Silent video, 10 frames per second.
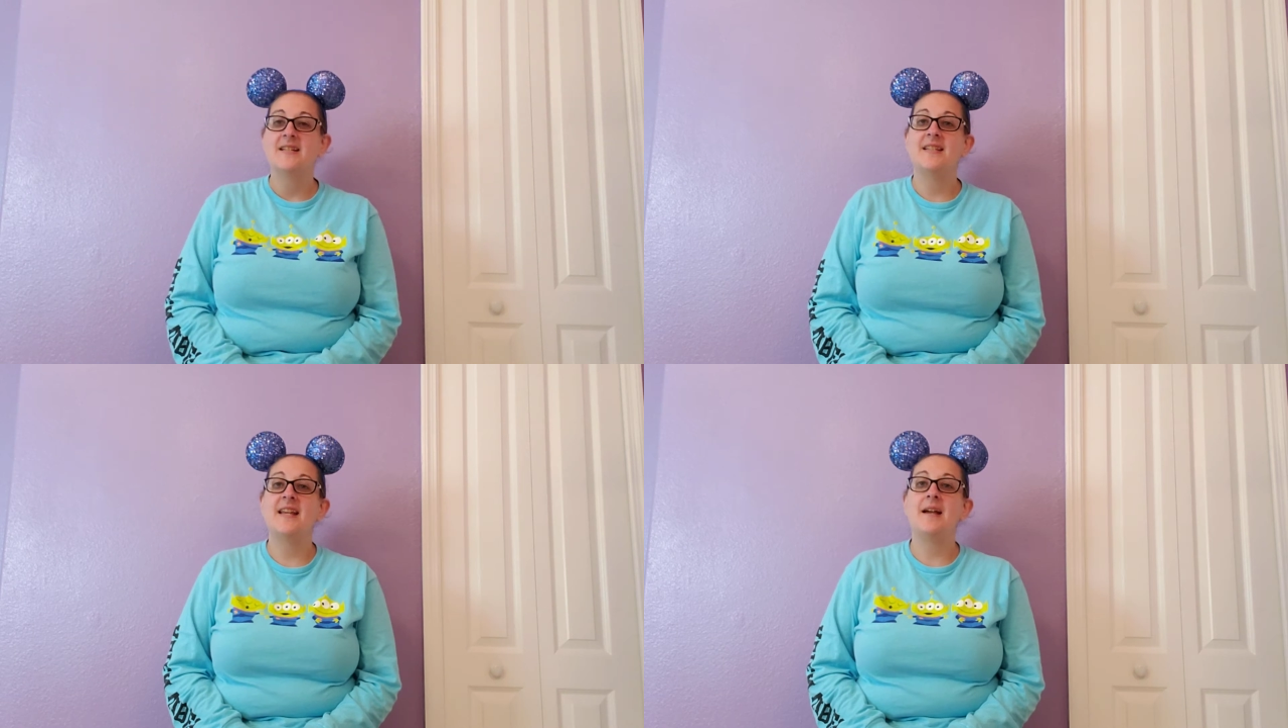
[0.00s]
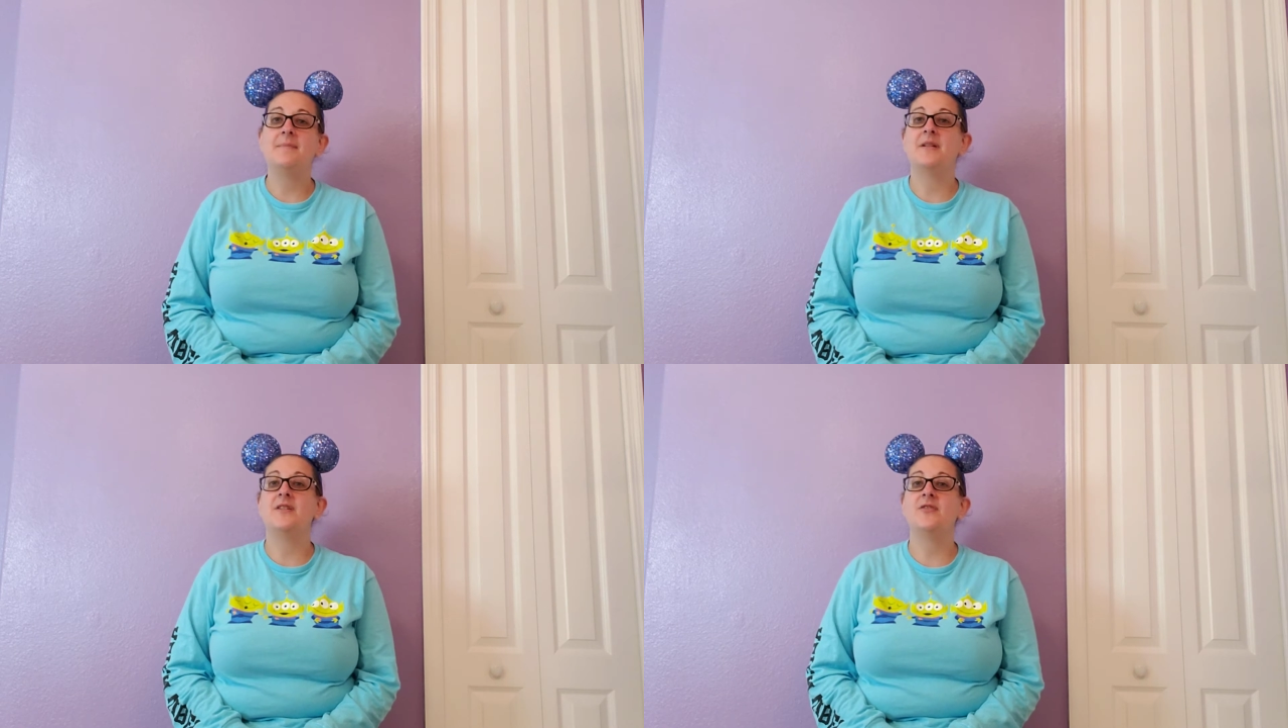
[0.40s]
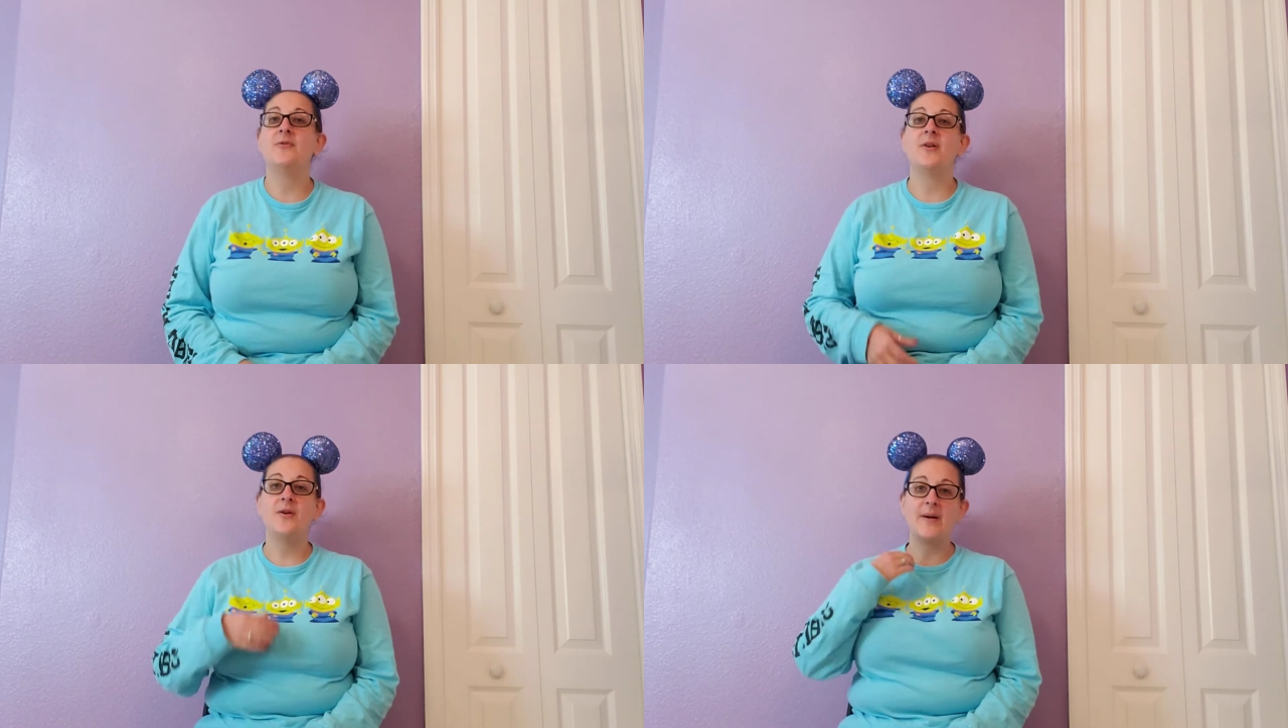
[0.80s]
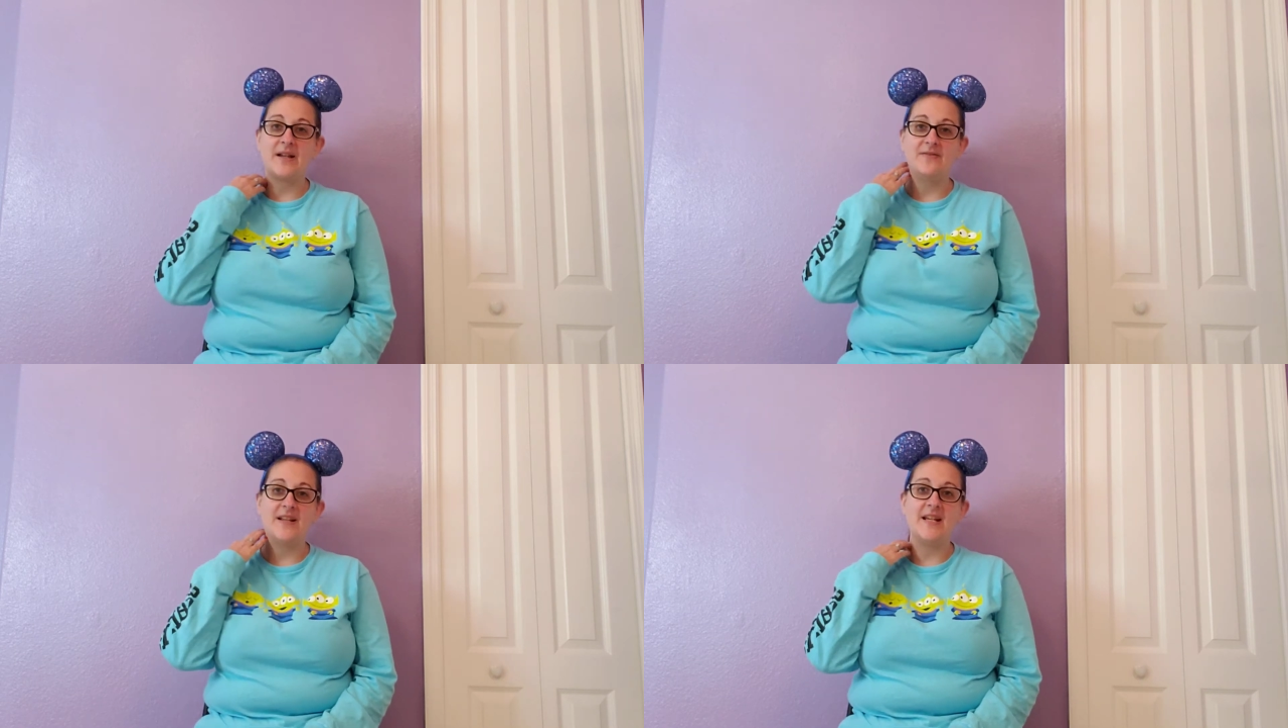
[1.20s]
Today I'm going to do a
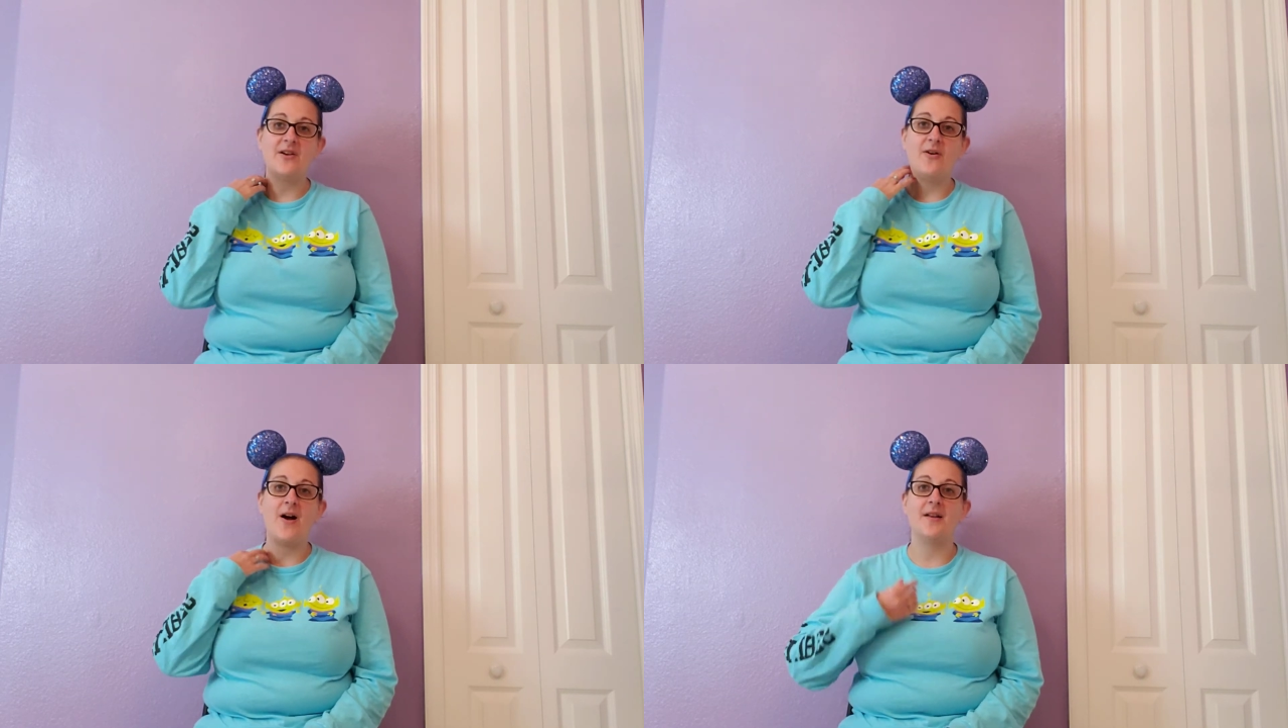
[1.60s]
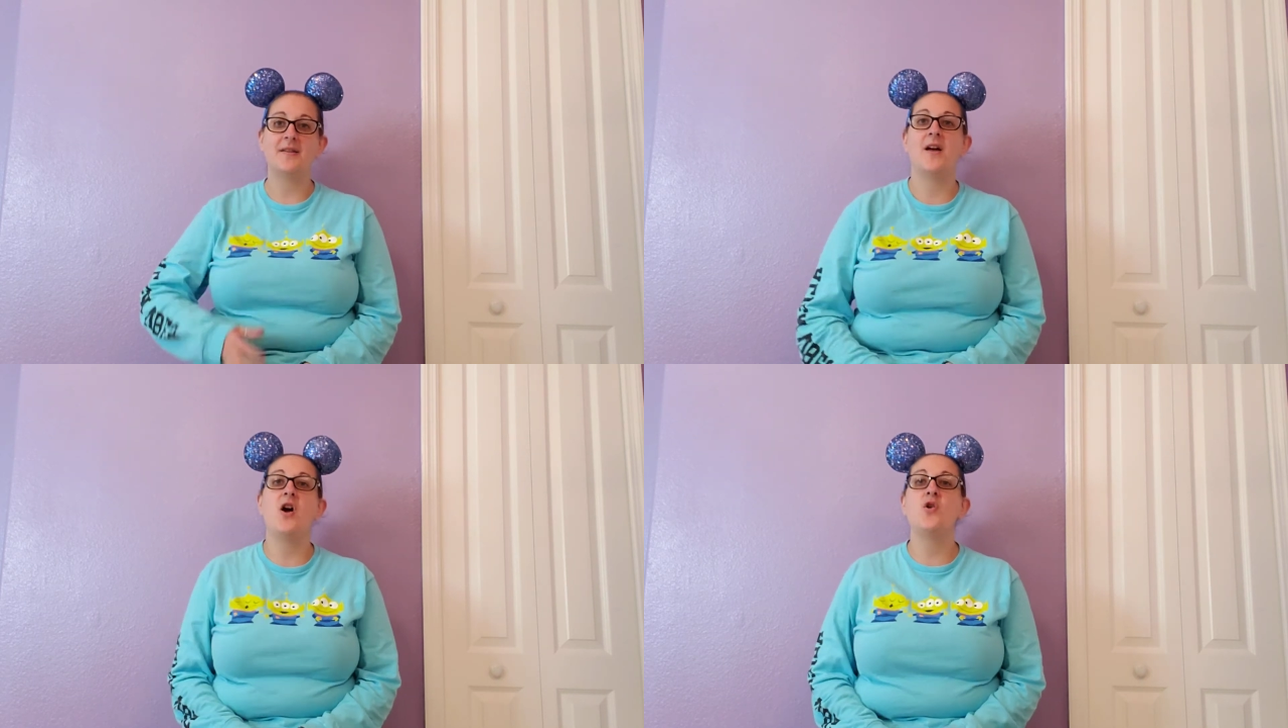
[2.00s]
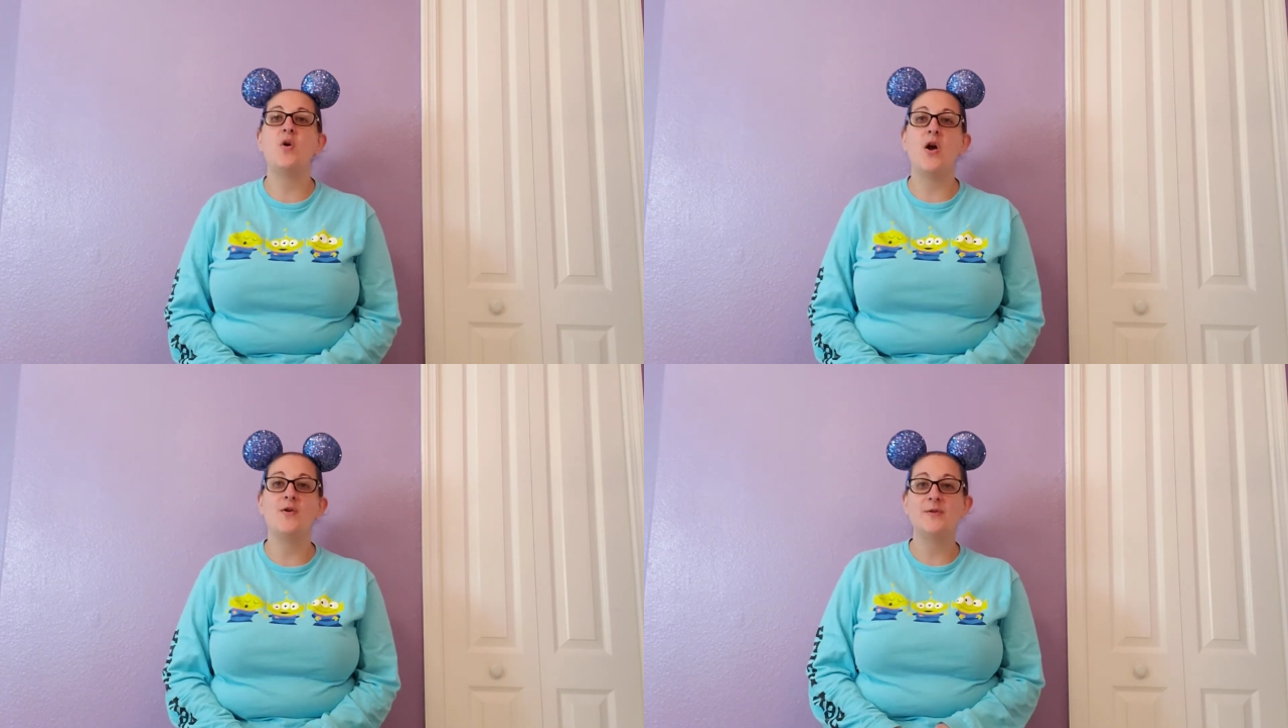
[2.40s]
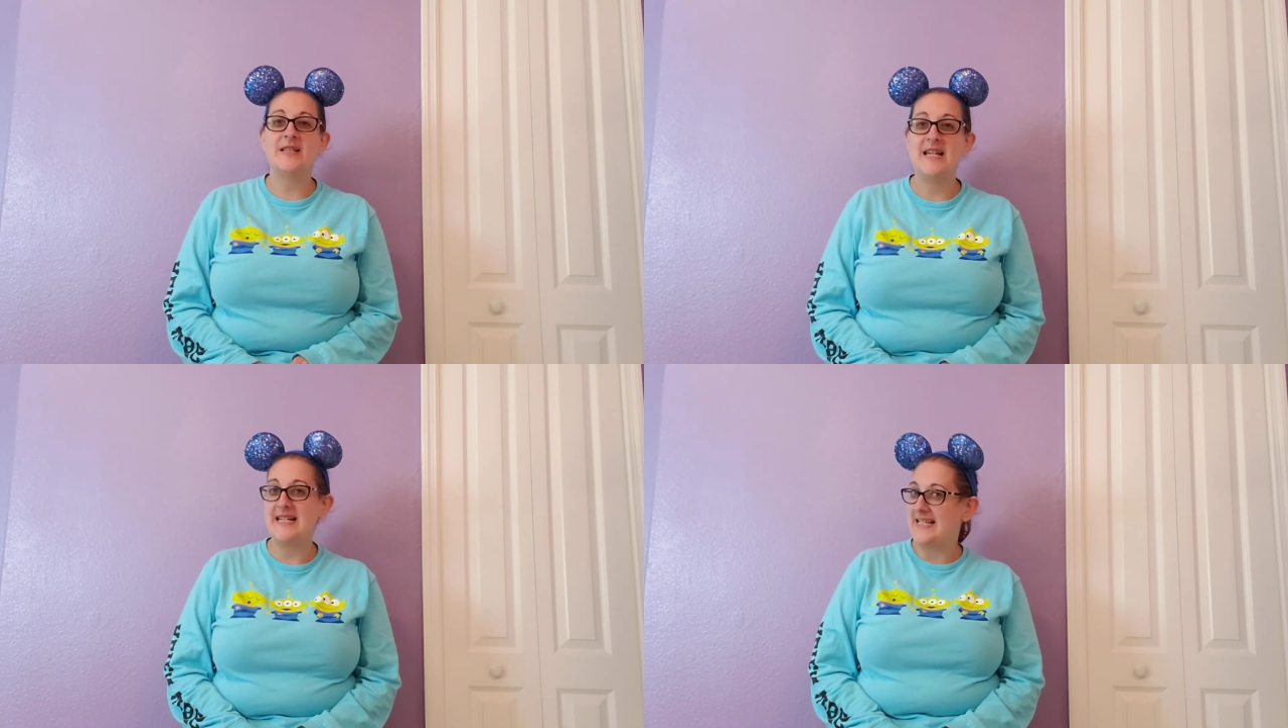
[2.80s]
quick video on the
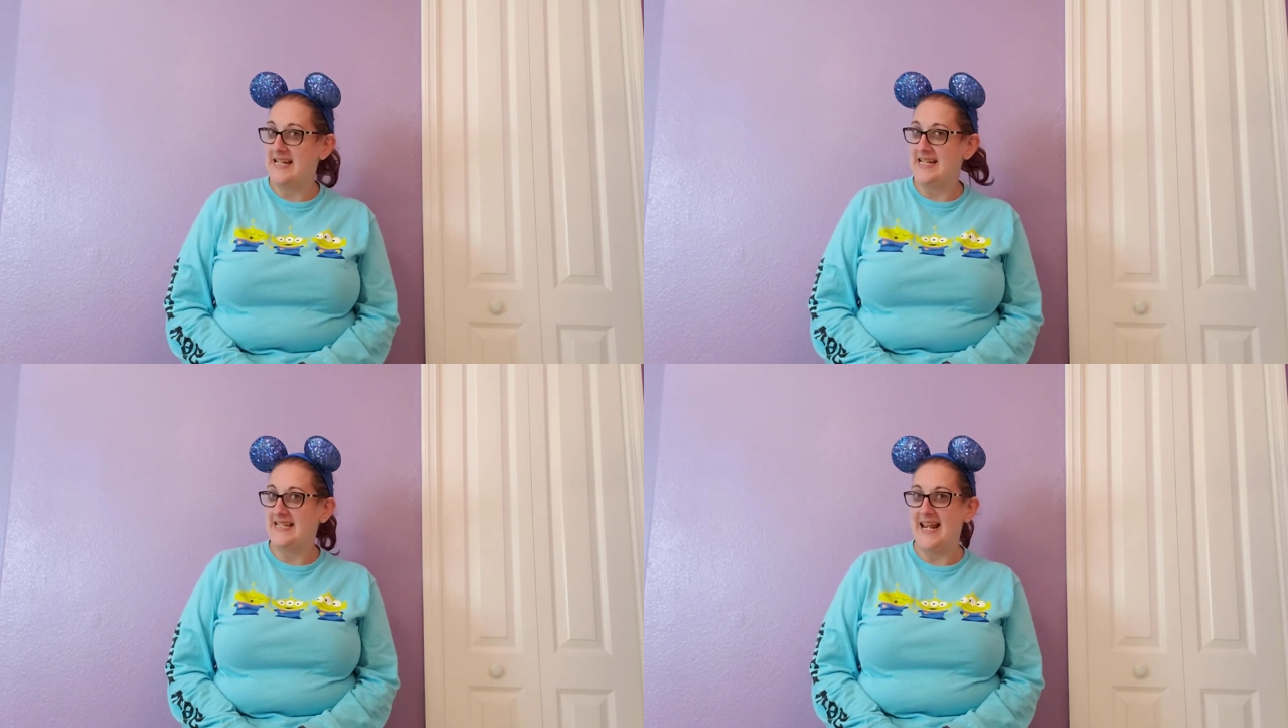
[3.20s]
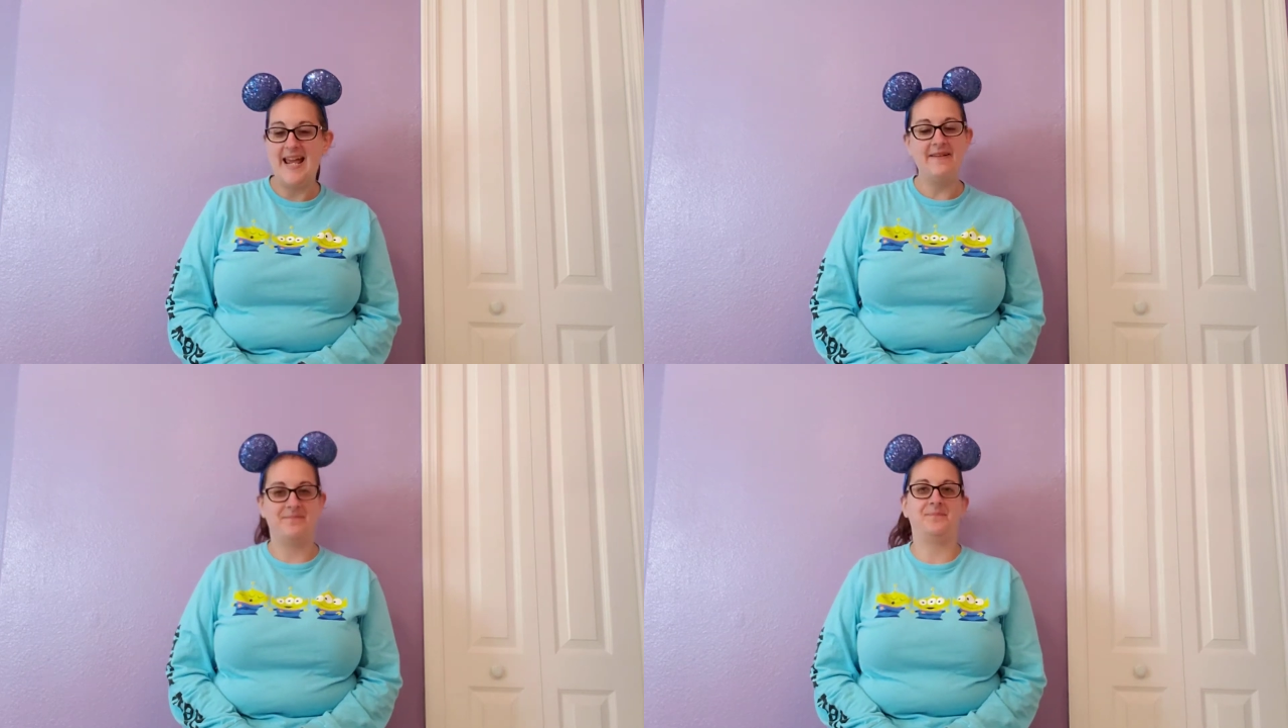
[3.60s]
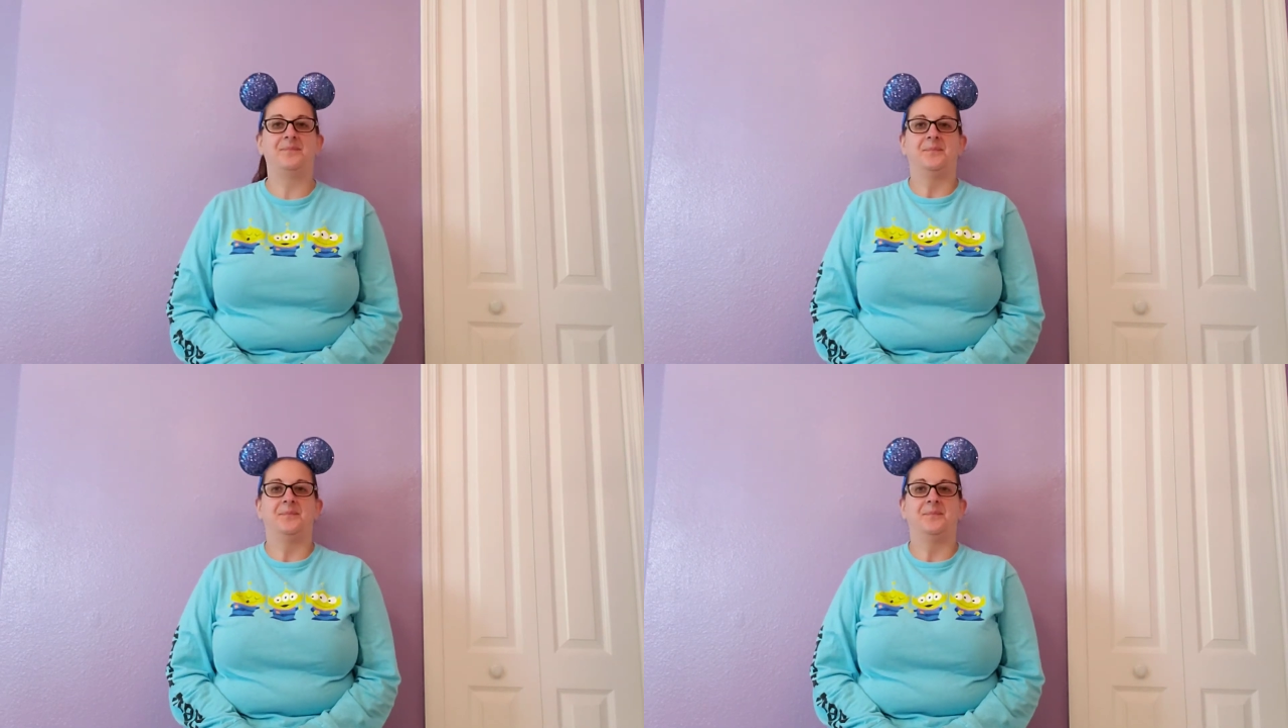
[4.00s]
OOTD today.